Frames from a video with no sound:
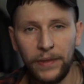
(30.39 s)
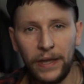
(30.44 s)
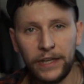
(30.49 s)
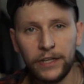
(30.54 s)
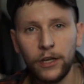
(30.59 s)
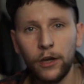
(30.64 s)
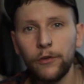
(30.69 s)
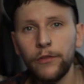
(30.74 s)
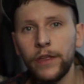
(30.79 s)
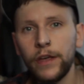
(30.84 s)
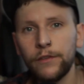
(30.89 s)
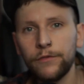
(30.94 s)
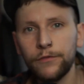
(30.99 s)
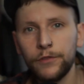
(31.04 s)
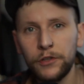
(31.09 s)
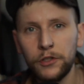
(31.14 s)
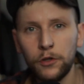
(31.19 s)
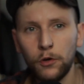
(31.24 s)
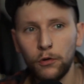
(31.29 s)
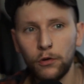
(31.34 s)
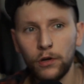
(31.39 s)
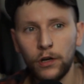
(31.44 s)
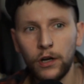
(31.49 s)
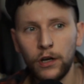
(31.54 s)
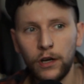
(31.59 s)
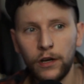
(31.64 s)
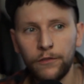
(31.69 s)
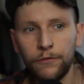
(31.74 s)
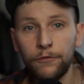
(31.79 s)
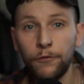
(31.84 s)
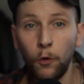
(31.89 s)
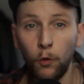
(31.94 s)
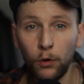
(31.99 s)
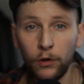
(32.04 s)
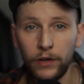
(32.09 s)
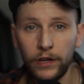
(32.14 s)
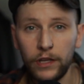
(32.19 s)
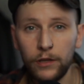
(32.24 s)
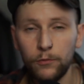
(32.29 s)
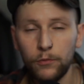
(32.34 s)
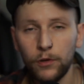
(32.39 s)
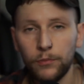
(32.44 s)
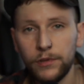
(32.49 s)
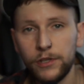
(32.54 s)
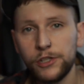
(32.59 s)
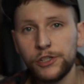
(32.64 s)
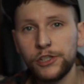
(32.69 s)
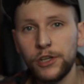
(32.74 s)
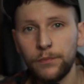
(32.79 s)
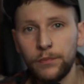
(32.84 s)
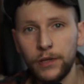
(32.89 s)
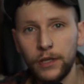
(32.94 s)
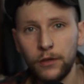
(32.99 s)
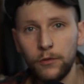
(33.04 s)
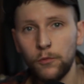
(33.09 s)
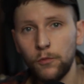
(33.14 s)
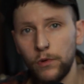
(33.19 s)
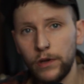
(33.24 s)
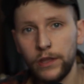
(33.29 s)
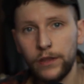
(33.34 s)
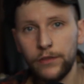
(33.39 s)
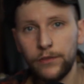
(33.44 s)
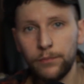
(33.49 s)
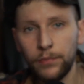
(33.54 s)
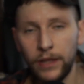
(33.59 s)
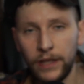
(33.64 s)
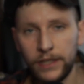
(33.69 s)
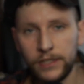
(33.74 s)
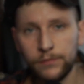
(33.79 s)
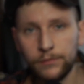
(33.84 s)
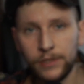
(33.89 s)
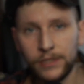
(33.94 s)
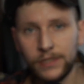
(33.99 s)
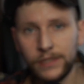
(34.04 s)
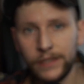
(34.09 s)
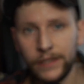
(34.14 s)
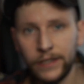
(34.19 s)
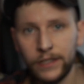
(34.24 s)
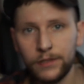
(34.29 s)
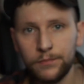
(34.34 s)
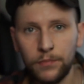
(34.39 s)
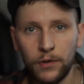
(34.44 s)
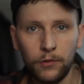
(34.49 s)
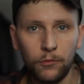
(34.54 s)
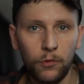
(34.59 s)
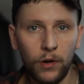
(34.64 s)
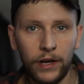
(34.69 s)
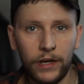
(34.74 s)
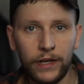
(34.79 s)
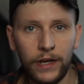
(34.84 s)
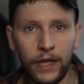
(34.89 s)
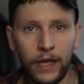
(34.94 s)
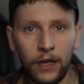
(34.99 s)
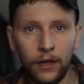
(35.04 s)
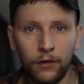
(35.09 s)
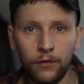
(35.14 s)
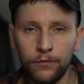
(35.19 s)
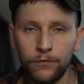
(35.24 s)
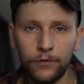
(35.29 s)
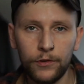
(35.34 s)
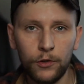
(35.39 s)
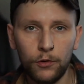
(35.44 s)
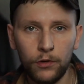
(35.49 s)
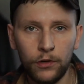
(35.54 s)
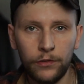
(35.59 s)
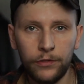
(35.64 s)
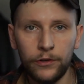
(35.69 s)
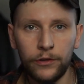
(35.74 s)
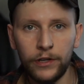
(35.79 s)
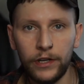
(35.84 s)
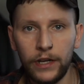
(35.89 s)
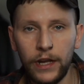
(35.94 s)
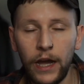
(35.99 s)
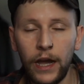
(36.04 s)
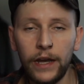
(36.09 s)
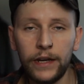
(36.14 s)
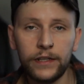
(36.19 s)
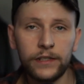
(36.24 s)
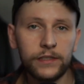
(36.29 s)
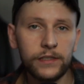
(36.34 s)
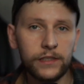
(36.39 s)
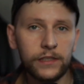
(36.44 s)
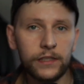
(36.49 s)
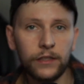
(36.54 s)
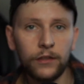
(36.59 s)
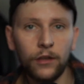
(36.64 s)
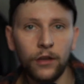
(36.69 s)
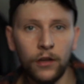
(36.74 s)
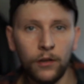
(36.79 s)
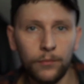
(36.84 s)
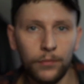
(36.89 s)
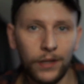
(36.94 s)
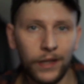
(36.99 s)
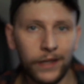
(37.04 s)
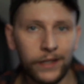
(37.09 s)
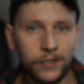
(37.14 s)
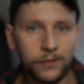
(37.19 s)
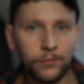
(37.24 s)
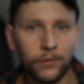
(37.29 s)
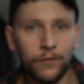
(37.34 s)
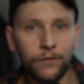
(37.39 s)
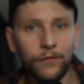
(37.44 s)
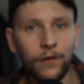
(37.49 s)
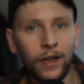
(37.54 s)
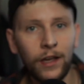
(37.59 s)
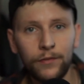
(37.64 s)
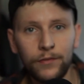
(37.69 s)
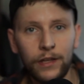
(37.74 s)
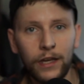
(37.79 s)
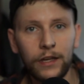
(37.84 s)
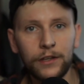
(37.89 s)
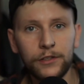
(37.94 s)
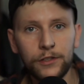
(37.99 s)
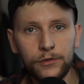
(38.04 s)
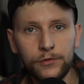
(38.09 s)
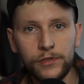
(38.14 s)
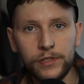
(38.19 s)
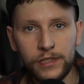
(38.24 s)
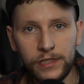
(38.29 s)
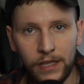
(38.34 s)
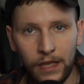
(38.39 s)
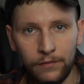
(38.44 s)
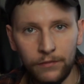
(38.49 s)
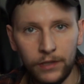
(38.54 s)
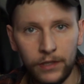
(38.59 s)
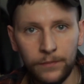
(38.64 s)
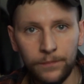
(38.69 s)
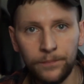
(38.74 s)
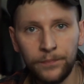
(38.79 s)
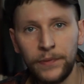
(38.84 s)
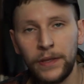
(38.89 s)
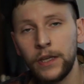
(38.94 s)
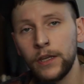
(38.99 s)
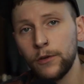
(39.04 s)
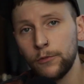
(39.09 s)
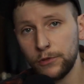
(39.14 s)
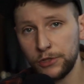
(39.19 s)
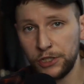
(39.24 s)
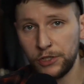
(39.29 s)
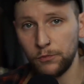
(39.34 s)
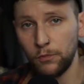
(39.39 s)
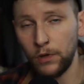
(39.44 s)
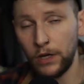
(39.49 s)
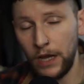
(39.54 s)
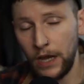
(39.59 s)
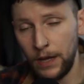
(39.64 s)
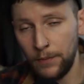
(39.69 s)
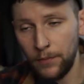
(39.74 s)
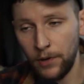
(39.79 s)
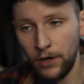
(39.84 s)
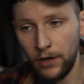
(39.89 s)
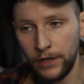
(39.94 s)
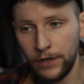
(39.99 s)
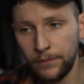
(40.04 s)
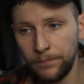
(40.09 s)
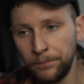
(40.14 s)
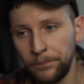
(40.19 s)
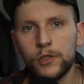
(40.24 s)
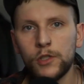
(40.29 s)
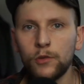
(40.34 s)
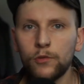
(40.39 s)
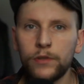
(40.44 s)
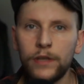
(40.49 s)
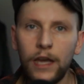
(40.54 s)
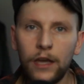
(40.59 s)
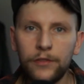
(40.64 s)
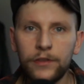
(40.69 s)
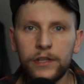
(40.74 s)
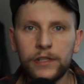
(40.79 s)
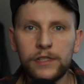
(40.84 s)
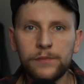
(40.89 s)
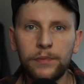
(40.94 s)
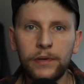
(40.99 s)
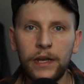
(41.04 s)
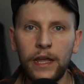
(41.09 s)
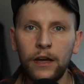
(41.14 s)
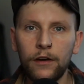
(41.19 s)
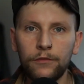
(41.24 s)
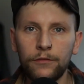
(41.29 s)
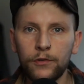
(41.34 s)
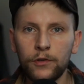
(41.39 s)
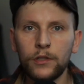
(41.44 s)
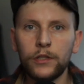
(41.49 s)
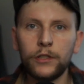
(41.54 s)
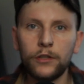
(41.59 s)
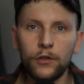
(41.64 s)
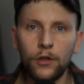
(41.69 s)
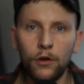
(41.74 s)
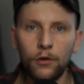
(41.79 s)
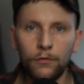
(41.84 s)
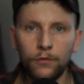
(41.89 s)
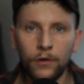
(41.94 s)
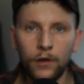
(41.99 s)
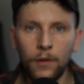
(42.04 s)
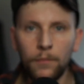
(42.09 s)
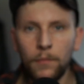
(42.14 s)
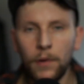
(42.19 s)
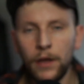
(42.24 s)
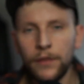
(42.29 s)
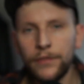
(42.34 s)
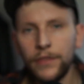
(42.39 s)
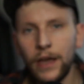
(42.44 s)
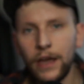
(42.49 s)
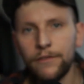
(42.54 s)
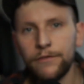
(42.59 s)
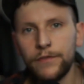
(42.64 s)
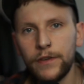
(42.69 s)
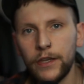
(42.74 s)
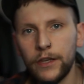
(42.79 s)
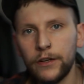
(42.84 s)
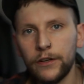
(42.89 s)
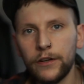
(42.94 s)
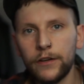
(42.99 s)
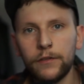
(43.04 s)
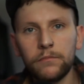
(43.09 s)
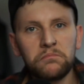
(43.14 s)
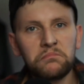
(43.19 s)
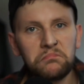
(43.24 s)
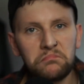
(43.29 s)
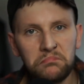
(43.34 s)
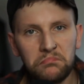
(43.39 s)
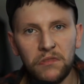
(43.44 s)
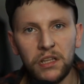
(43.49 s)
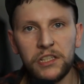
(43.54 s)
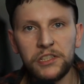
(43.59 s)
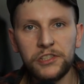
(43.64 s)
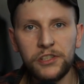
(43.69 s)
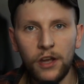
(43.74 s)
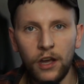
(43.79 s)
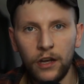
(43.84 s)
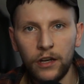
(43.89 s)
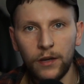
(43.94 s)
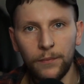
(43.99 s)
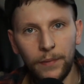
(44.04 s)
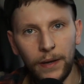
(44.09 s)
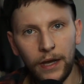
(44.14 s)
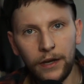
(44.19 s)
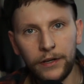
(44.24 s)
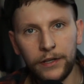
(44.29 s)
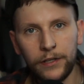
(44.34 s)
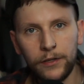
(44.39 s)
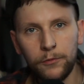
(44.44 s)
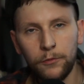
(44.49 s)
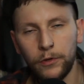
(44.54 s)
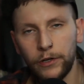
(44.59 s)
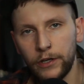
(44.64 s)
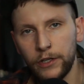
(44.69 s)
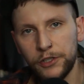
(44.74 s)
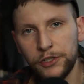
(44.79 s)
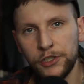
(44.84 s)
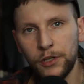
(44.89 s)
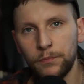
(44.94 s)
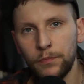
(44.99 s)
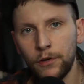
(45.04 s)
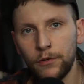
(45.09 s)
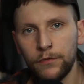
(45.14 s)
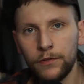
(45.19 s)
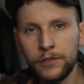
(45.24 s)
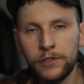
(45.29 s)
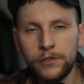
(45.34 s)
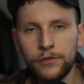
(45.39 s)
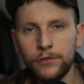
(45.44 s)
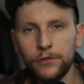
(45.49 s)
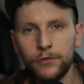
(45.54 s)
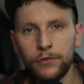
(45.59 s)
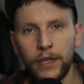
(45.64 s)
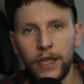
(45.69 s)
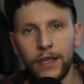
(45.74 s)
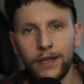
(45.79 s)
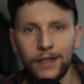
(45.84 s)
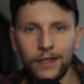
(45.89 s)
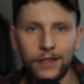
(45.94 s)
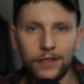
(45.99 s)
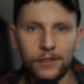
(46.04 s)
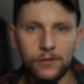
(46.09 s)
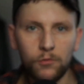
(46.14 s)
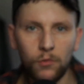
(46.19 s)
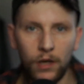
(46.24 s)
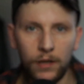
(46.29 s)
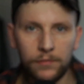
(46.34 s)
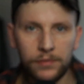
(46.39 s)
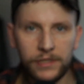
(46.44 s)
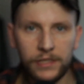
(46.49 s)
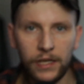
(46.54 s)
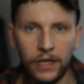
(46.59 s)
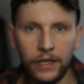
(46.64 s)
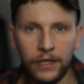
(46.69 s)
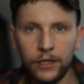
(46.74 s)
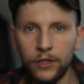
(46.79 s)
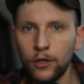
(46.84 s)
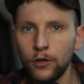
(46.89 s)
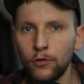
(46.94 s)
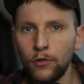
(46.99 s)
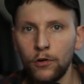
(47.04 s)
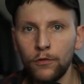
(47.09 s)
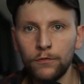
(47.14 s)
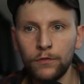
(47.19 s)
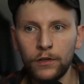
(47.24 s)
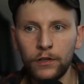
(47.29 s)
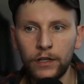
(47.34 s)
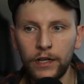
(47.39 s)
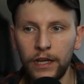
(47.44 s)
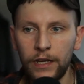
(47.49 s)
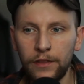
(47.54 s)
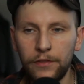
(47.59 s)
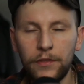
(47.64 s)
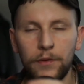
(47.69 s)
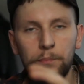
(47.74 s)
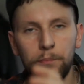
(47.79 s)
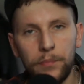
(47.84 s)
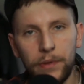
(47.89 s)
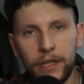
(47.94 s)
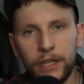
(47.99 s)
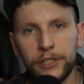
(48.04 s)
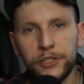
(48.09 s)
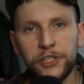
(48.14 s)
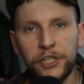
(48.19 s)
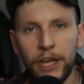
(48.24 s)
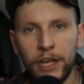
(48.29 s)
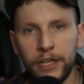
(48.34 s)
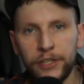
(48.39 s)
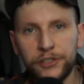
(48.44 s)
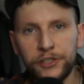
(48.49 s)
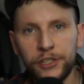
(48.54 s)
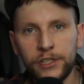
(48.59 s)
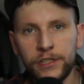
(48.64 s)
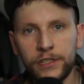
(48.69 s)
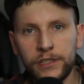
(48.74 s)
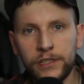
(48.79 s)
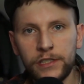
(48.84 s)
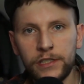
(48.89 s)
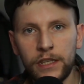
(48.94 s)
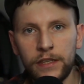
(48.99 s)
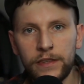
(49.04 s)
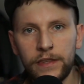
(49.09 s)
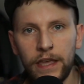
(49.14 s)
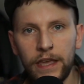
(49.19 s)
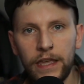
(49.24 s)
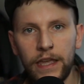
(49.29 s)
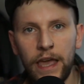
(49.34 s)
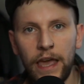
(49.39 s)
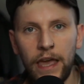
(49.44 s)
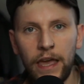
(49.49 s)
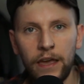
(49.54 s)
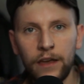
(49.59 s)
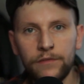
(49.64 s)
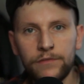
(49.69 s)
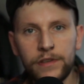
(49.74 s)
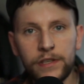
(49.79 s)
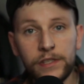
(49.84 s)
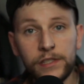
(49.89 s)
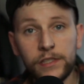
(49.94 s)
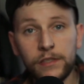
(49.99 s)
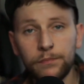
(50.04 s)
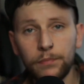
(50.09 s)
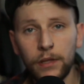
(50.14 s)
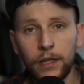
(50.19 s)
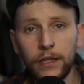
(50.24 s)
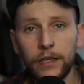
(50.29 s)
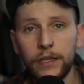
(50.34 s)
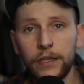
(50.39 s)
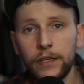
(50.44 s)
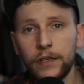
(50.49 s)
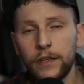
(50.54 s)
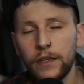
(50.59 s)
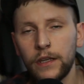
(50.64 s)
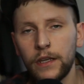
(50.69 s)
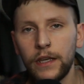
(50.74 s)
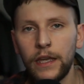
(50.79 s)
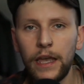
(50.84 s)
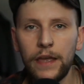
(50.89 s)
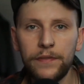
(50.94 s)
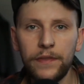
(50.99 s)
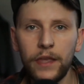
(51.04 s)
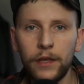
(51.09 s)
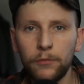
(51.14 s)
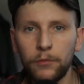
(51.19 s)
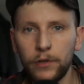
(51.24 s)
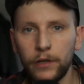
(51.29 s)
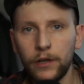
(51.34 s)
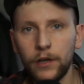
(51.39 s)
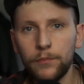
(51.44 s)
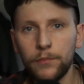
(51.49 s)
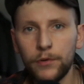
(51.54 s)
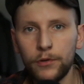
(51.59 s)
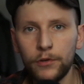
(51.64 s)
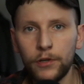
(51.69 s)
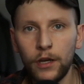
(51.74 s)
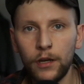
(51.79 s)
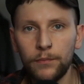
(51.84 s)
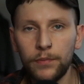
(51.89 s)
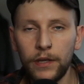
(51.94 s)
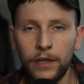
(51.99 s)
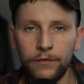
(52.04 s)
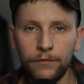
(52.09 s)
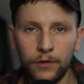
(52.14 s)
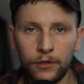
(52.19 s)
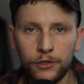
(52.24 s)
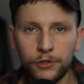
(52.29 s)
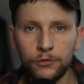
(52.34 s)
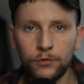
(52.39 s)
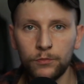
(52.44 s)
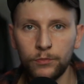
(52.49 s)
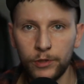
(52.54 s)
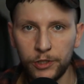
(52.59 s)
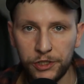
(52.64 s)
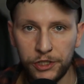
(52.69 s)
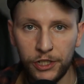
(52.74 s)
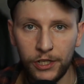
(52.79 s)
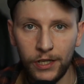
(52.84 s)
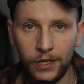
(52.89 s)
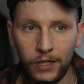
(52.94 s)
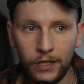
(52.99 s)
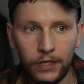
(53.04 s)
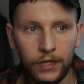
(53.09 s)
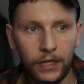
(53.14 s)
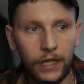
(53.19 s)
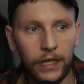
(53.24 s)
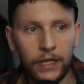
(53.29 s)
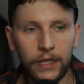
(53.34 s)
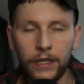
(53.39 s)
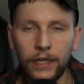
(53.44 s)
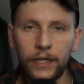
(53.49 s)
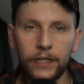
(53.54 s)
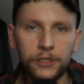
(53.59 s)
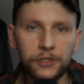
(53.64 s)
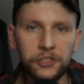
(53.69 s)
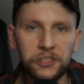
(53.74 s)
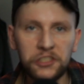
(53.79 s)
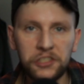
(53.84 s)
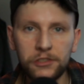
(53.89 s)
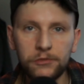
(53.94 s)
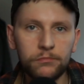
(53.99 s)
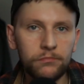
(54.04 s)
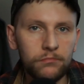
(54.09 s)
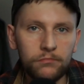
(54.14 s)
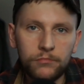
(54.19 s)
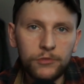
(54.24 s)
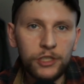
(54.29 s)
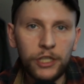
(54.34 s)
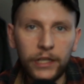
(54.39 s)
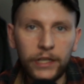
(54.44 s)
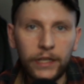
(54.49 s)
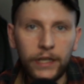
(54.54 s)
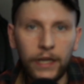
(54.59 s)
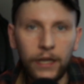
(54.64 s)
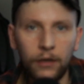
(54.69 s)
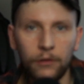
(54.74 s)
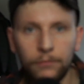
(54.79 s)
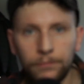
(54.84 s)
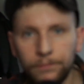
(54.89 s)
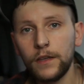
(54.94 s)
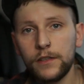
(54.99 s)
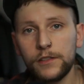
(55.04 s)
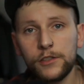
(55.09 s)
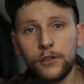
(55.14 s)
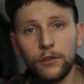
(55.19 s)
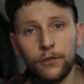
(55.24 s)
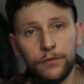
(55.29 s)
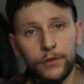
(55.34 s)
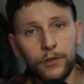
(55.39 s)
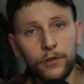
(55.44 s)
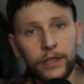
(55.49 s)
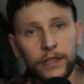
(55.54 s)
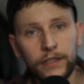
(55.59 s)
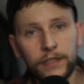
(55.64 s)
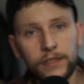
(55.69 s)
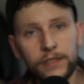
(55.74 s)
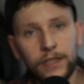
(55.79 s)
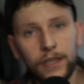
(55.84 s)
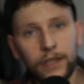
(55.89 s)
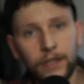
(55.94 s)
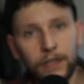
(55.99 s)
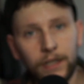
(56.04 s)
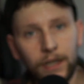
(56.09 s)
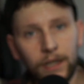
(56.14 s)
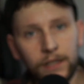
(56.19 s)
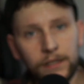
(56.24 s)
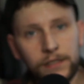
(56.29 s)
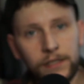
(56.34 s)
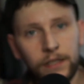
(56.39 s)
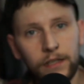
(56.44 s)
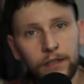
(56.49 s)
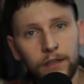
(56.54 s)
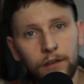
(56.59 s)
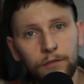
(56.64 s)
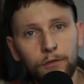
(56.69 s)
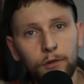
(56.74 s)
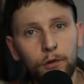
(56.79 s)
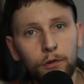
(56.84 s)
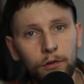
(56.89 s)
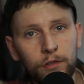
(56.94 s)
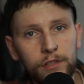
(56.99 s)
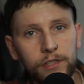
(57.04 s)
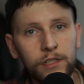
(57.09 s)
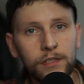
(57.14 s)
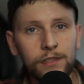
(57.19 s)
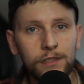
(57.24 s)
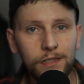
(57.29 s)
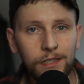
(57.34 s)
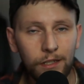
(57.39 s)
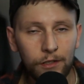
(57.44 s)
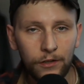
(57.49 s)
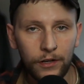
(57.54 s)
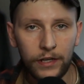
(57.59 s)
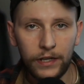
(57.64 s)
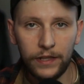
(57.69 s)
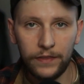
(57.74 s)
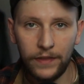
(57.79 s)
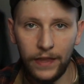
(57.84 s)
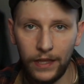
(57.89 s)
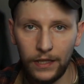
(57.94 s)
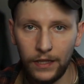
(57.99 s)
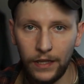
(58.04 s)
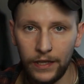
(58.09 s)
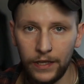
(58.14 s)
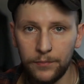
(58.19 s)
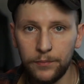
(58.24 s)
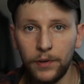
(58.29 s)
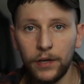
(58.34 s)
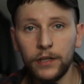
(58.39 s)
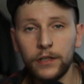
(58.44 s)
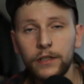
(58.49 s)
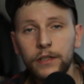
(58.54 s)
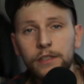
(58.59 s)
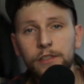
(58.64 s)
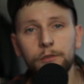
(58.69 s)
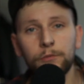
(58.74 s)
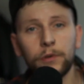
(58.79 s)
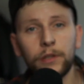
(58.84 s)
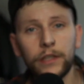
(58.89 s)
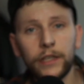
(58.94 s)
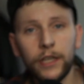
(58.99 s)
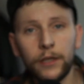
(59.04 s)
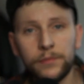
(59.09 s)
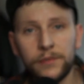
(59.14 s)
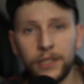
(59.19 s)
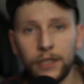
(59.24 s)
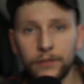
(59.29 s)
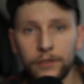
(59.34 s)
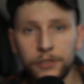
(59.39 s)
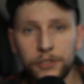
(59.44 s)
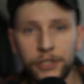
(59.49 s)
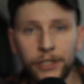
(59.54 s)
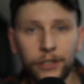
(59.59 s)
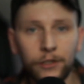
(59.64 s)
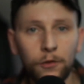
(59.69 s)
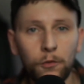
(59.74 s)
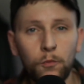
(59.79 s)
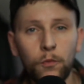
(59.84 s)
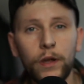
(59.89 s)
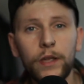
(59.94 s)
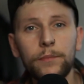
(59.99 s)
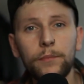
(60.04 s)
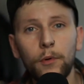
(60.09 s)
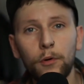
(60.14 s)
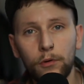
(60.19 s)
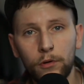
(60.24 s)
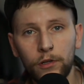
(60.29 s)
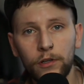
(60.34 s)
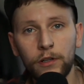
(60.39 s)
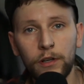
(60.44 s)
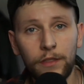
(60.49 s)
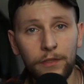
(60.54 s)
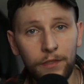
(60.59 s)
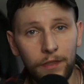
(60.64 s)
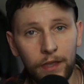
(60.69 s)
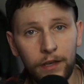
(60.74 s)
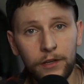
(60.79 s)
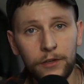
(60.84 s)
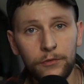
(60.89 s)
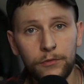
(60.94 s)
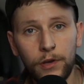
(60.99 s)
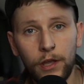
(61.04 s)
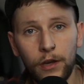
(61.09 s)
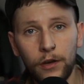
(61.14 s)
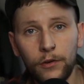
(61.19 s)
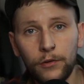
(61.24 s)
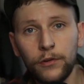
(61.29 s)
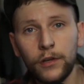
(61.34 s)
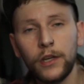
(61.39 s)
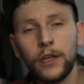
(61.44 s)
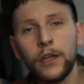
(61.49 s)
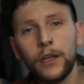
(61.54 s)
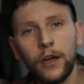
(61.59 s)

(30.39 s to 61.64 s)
I know that Fedora 40 will be shipping with Plasma 6, but right now Fedora 39 is still on Plasma 5.27, which is what I'm on. So now that it's been out for a little over a month, I figured let's talk about it. We're going to jump over to KDE's website, go over kind of the big changes that they have displayed, and then we're going to boot up a virtual machine and kind of just check it out. So if you like this kind of content, of course, consider hitting that like button because it really helps out the channel way more than you know.